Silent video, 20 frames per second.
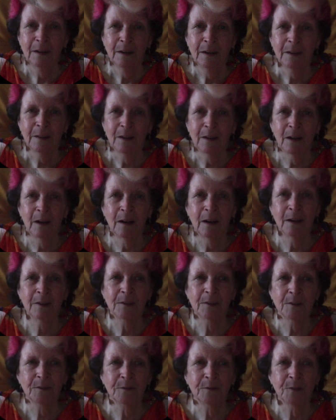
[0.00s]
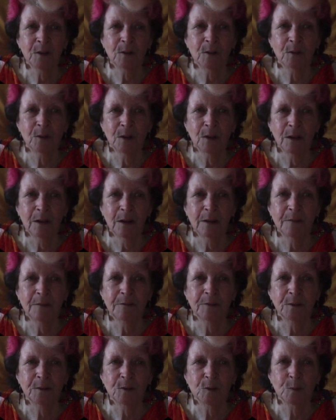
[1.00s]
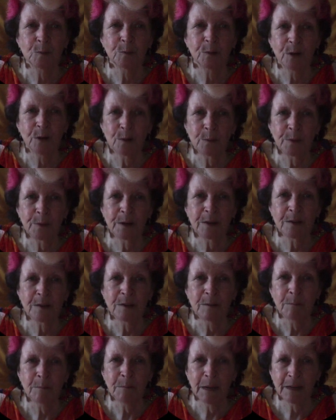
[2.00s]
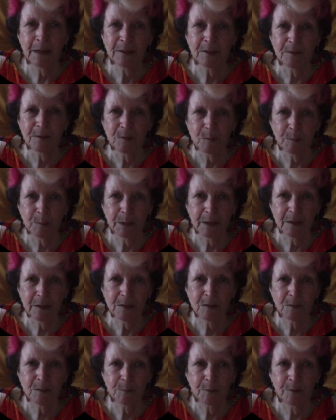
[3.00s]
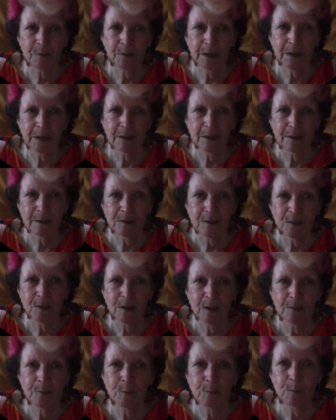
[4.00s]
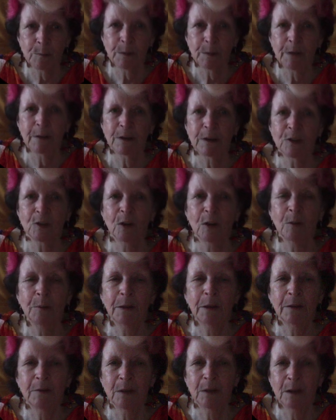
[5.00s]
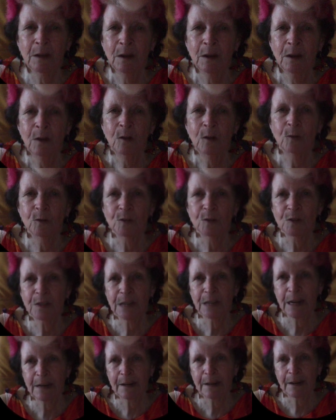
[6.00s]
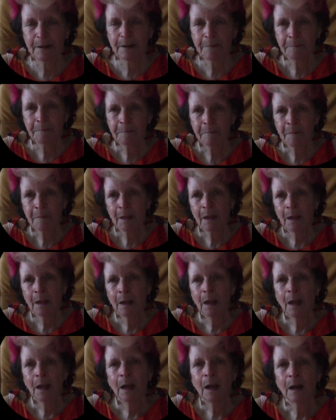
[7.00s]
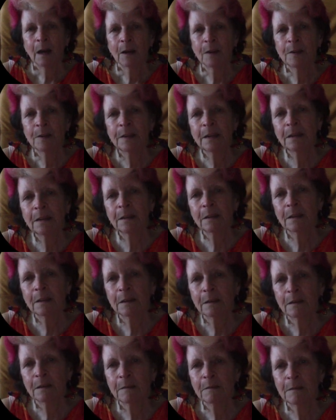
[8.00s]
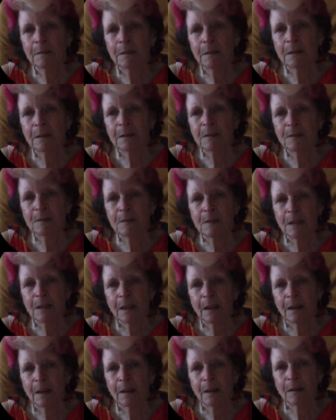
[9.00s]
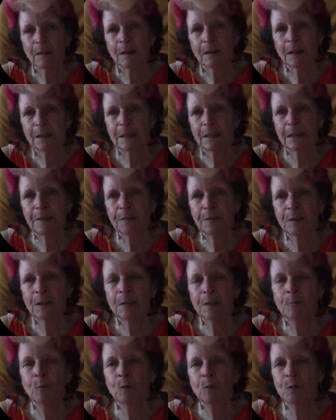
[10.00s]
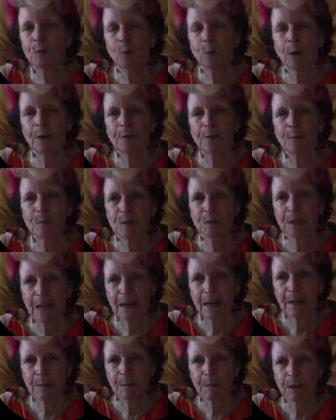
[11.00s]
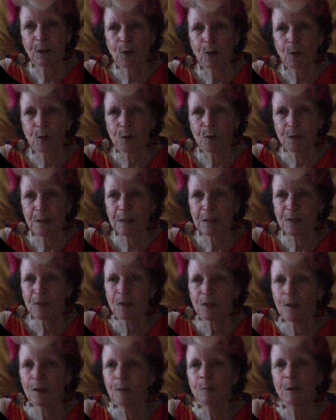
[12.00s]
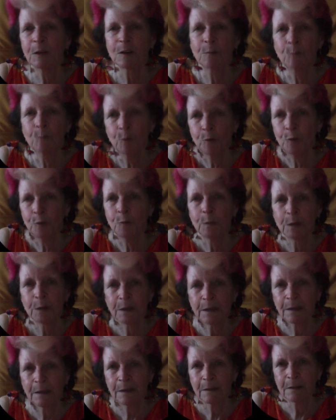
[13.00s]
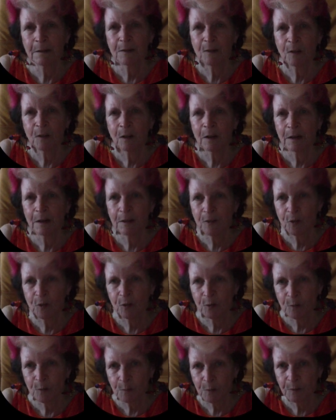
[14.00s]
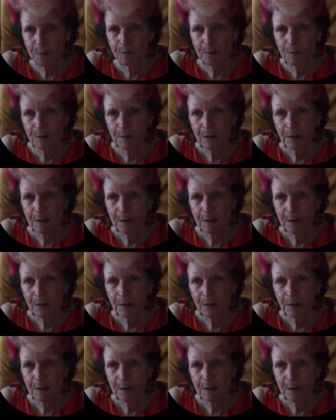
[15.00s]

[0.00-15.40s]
The height of the floral line feels appropriate to the mass of the base, preventing the design from appearing top-heavy or static. And I think it definitely moves away from static because there's so much movement in the design in terms of the